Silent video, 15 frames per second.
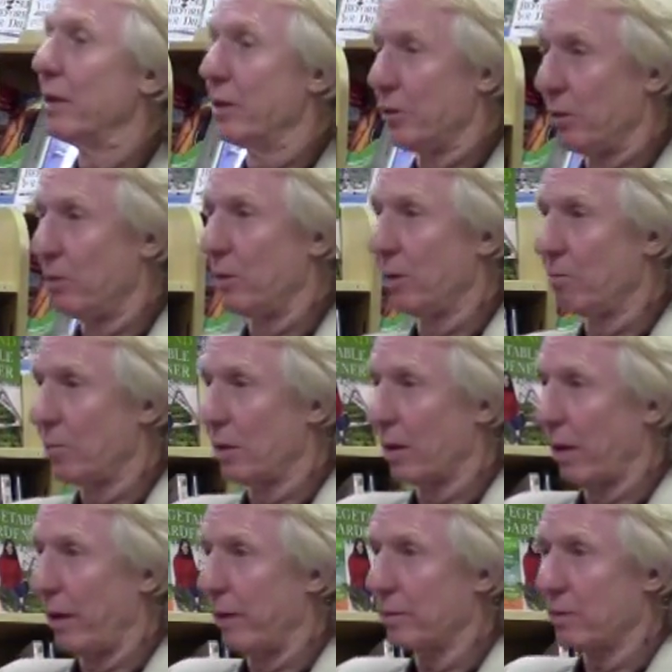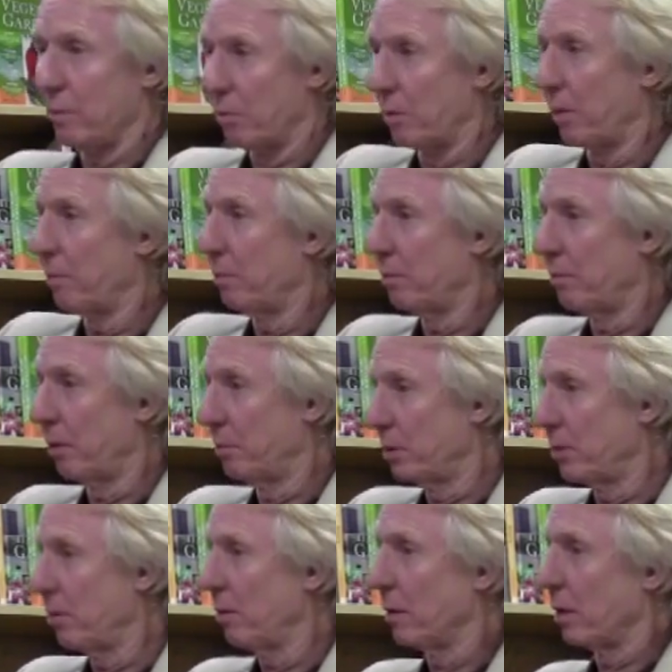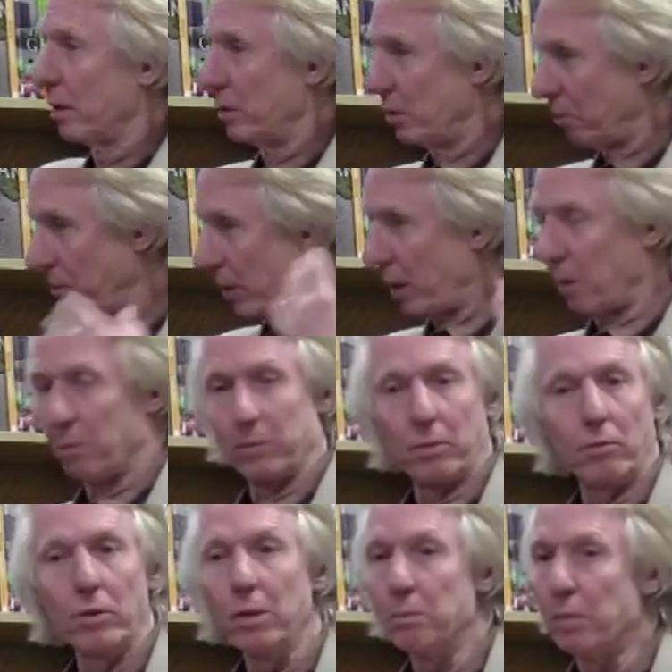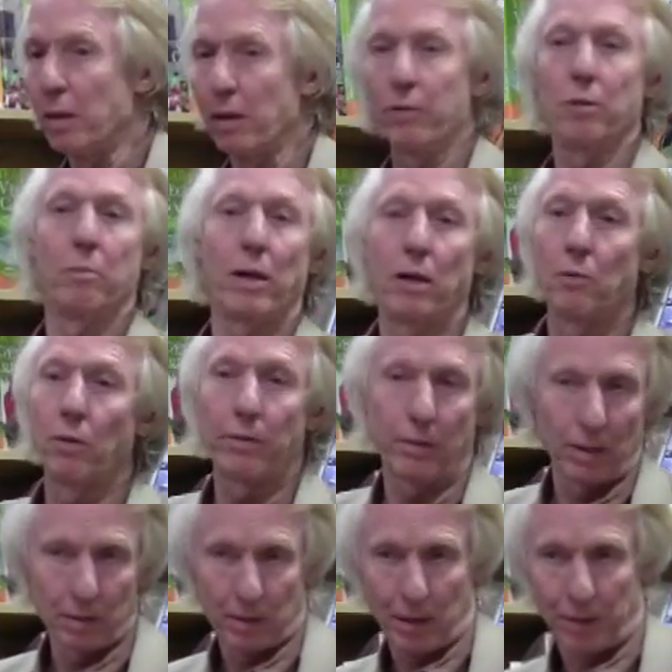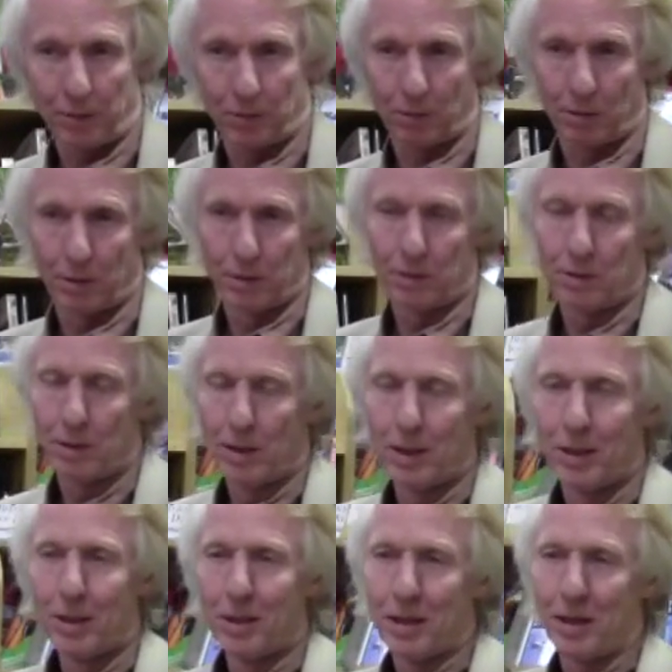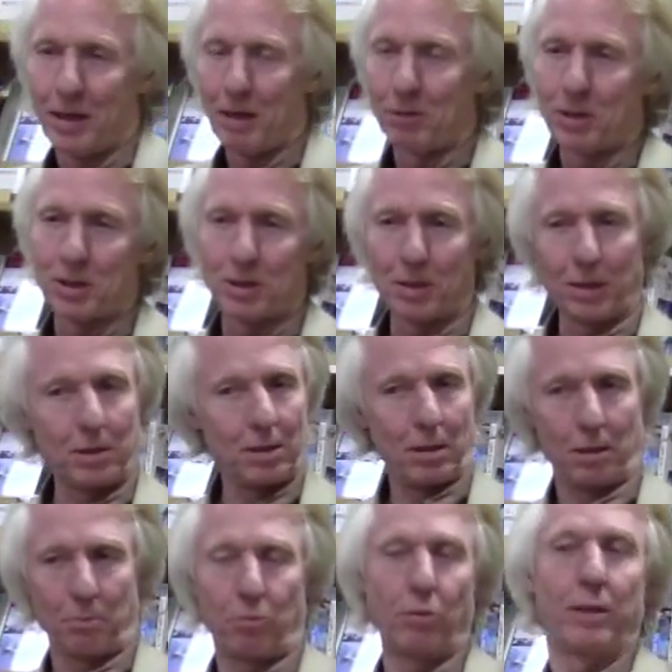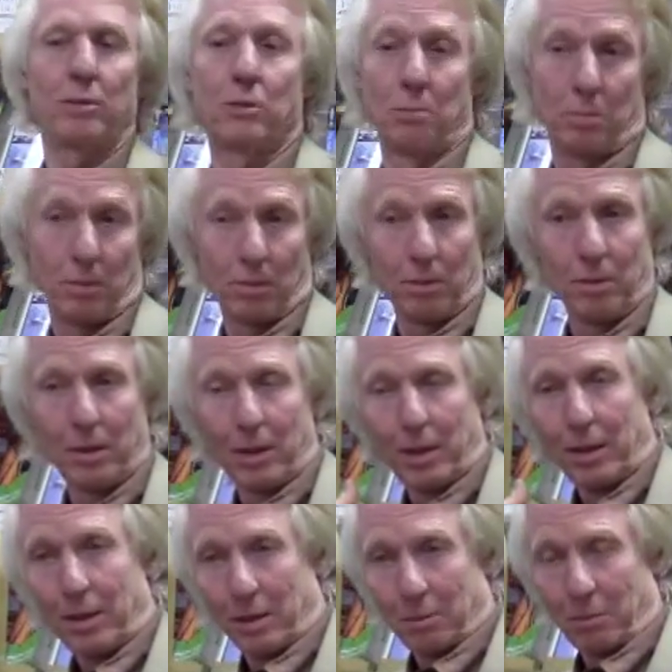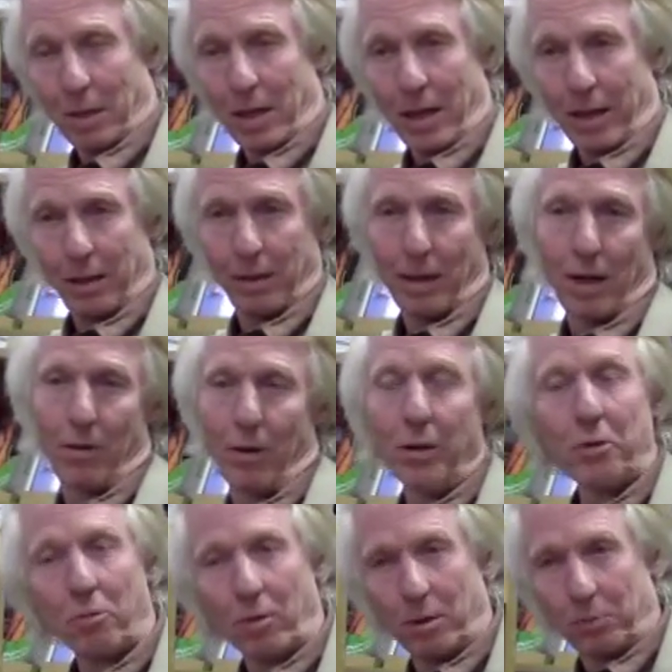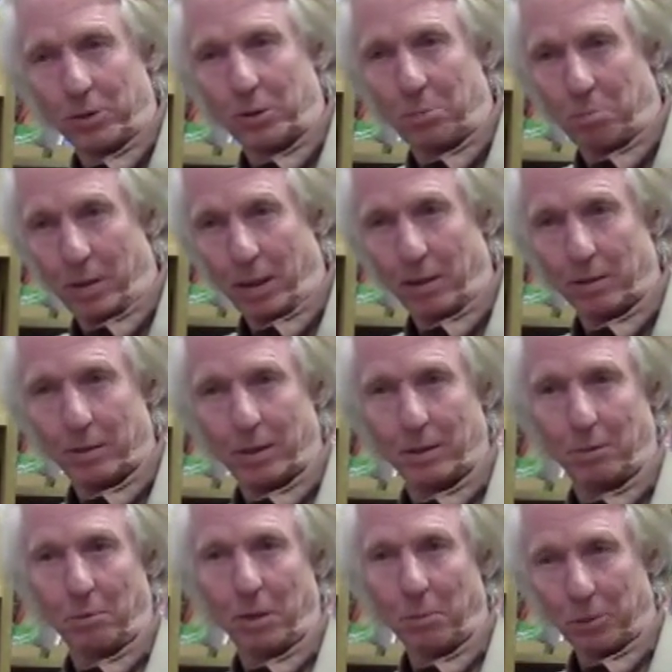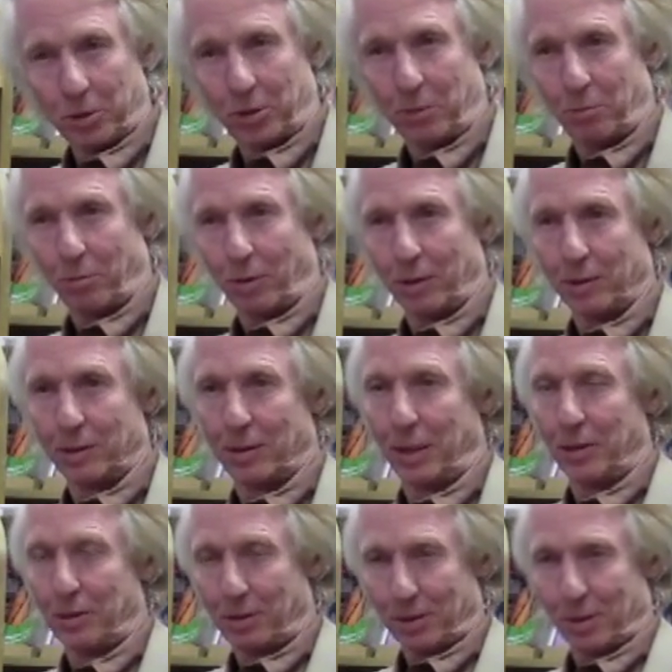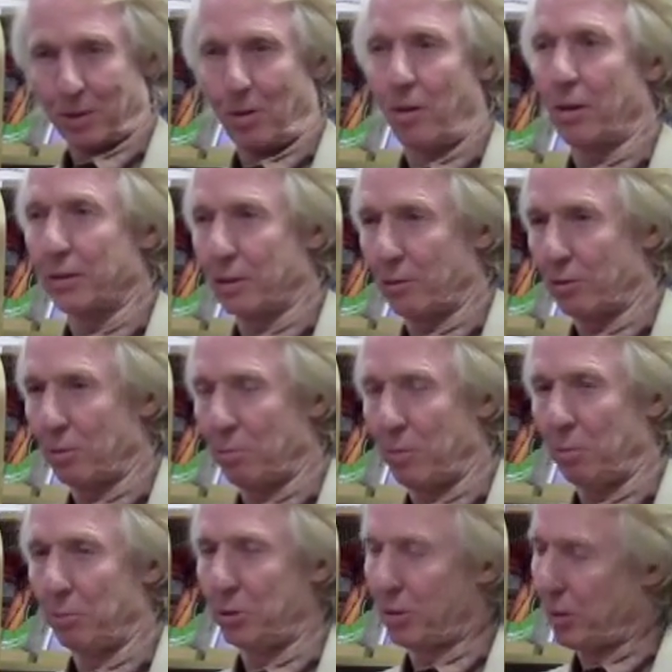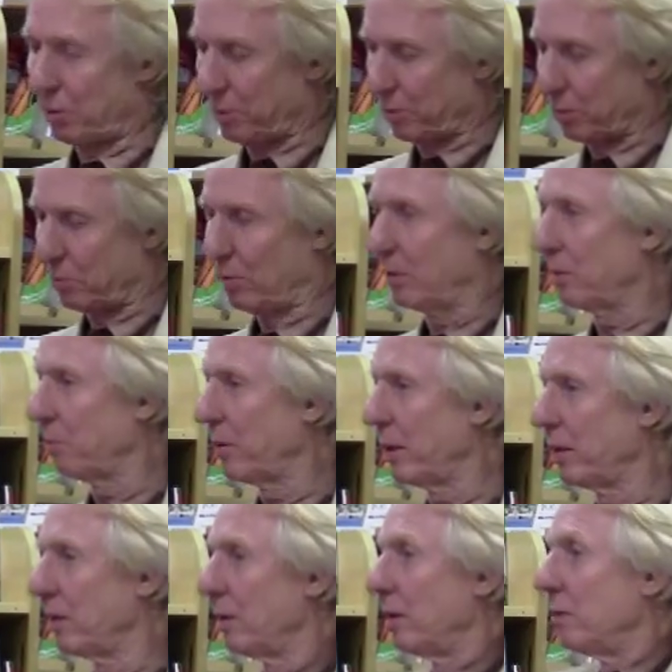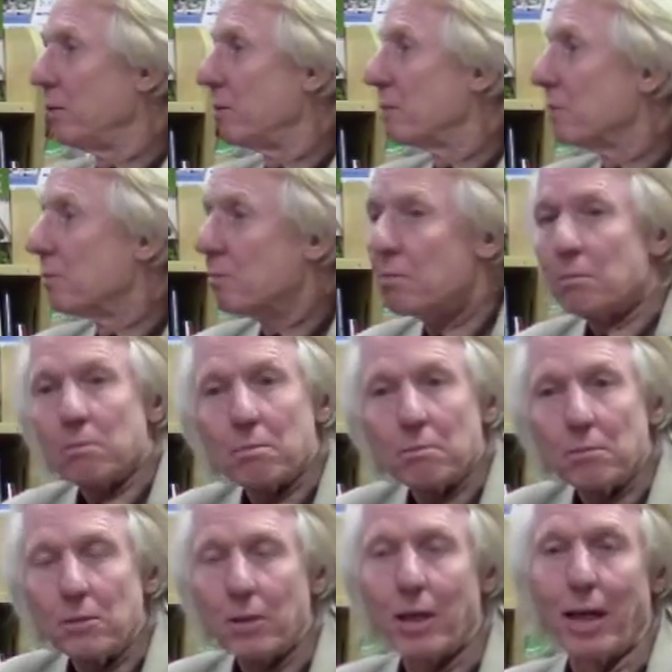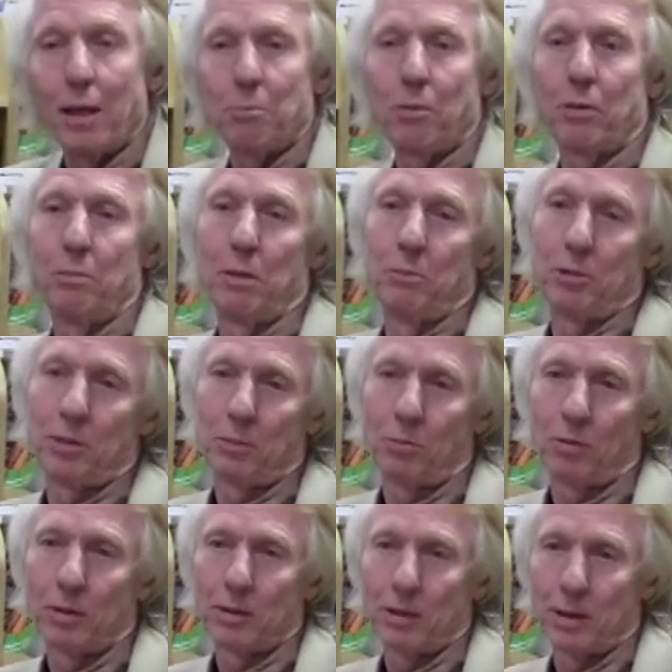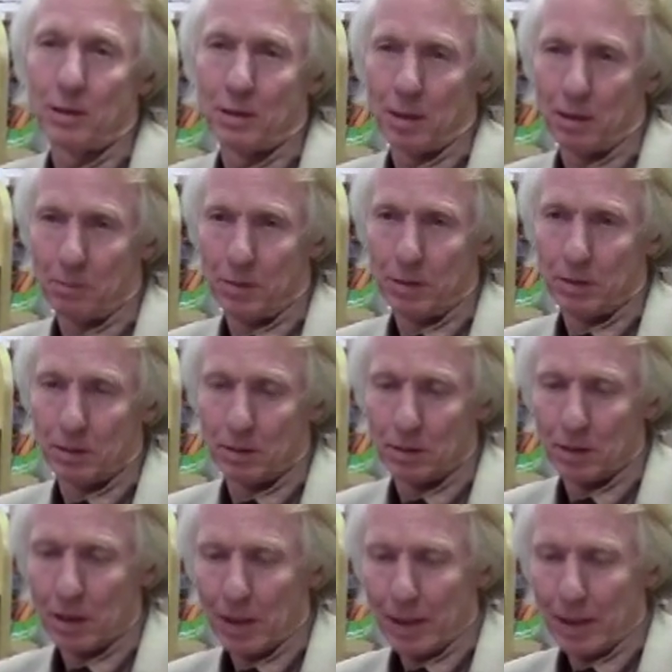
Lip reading: the union would last in perpetuity, and you'd be able to rebuild no matter what the disaster is. And that was essentially the principle behind how ACORN was built as a membership organization. As long as there was a membership that was willing to pay dues, you can't put a membership organization out of business.